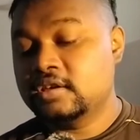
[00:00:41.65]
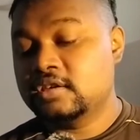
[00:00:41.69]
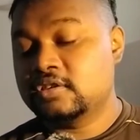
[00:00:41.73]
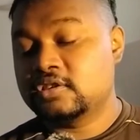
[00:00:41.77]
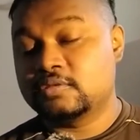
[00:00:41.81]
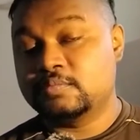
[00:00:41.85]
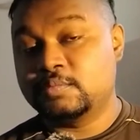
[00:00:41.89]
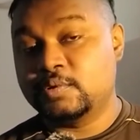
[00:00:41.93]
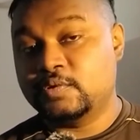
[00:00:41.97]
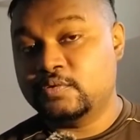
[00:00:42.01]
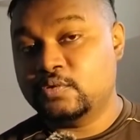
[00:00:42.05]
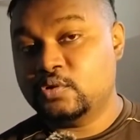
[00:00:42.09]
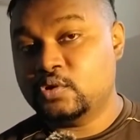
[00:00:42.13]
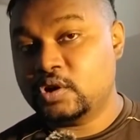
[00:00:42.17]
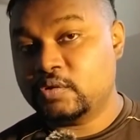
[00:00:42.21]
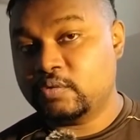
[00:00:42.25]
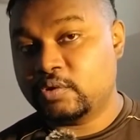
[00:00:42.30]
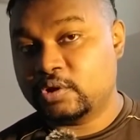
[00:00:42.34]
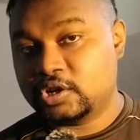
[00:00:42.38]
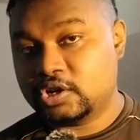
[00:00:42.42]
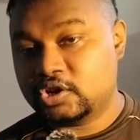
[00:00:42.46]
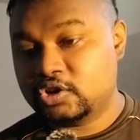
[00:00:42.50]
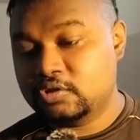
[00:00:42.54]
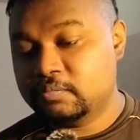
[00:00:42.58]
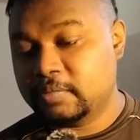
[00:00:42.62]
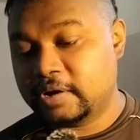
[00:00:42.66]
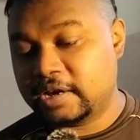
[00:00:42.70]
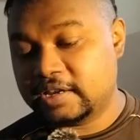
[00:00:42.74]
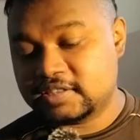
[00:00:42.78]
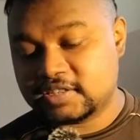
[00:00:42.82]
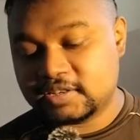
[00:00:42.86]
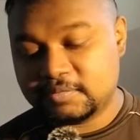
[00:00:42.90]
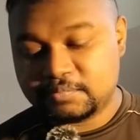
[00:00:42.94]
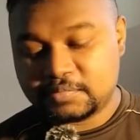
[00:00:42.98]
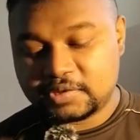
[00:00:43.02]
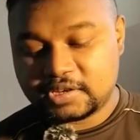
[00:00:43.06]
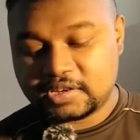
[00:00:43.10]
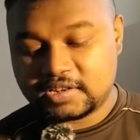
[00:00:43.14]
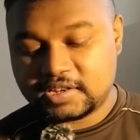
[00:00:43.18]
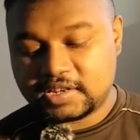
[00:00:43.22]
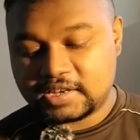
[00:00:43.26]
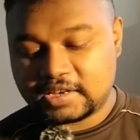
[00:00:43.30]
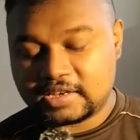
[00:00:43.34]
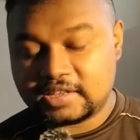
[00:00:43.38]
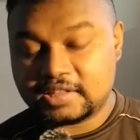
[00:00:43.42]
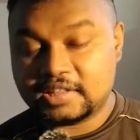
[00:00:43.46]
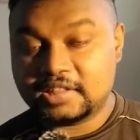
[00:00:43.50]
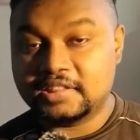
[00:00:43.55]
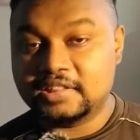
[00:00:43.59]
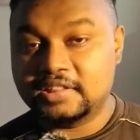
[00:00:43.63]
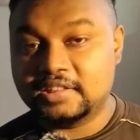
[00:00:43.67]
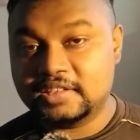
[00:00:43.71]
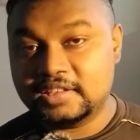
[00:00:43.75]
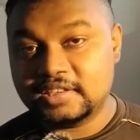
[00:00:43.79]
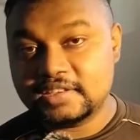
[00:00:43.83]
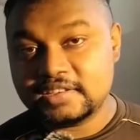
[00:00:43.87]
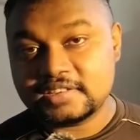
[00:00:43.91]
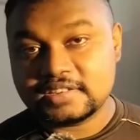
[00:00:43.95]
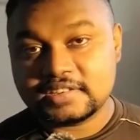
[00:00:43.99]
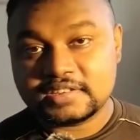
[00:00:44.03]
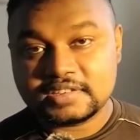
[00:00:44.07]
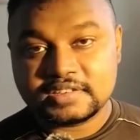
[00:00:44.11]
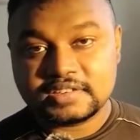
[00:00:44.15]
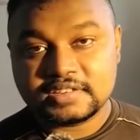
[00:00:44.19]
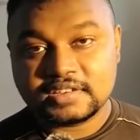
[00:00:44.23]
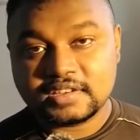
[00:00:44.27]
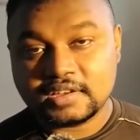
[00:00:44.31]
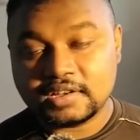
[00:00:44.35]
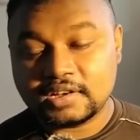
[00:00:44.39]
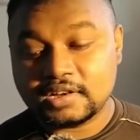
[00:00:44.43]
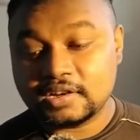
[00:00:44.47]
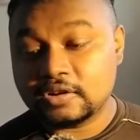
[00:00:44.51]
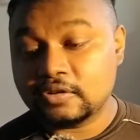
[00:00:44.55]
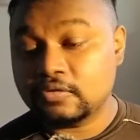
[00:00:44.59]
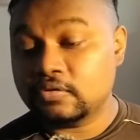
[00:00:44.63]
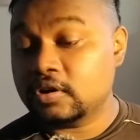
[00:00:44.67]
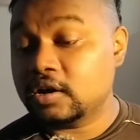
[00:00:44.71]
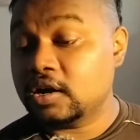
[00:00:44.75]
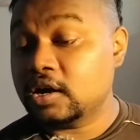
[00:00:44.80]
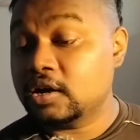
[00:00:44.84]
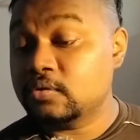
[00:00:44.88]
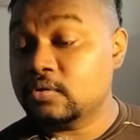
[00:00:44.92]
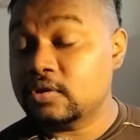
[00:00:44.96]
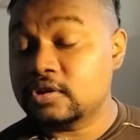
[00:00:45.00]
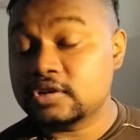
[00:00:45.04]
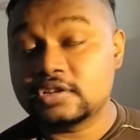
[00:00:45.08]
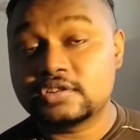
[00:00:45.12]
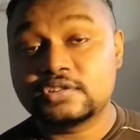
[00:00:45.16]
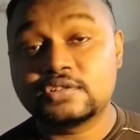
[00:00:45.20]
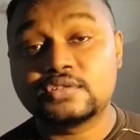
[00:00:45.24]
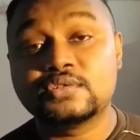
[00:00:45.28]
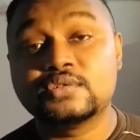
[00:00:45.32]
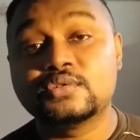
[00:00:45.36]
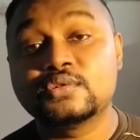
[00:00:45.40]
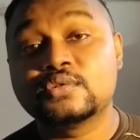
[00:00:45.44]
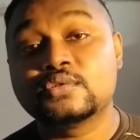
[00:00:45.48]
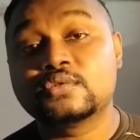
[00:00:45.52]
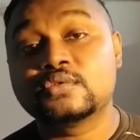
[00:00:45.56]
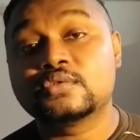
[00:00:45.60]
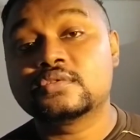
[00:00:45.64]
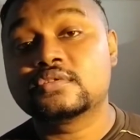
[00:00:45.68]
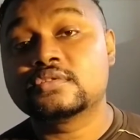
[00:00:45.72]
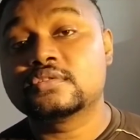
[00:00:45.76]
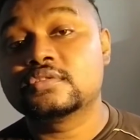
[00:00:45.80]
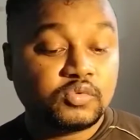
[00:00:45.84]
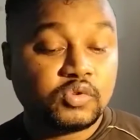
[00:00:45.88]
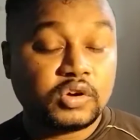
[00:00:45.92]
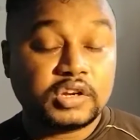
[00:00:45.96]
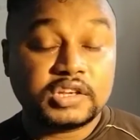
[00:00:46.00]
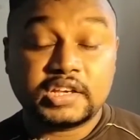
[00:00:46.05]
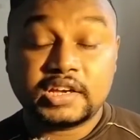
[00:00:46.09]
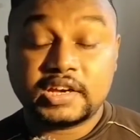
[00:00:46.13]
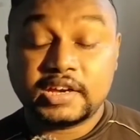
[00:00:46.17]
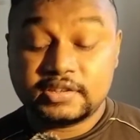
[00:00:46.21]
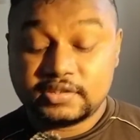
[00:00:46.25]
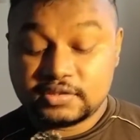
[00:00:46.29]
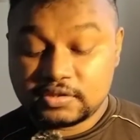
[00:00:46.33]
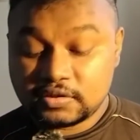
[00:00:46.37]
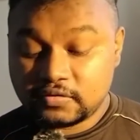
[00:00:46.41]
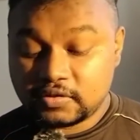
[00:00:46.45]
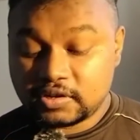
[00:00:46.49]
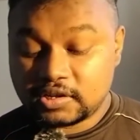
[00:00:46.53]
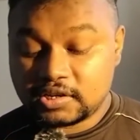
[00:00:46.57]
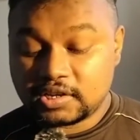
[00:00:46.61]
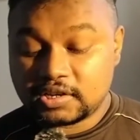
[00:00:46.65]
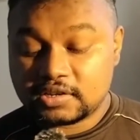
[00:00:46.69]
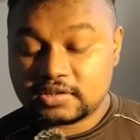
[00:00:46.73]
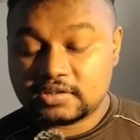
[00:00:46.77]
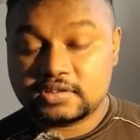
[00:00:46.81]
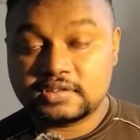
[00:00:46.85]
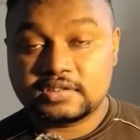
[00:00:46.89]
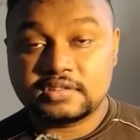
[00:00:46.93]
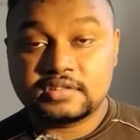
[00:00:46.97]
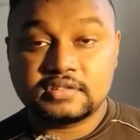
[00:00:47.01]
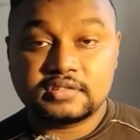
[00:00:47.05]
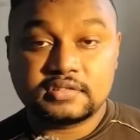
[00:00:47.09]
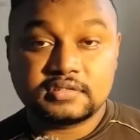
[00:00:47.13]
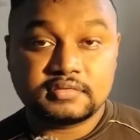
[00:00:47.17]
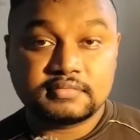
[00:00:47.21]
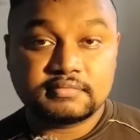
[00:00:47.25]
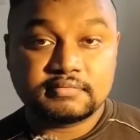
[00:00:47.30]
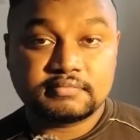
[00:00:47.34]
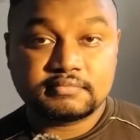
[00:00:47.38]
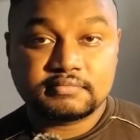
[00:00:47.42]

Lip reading: So before I wanted to buy something like this, I wanted to know what kinds of connection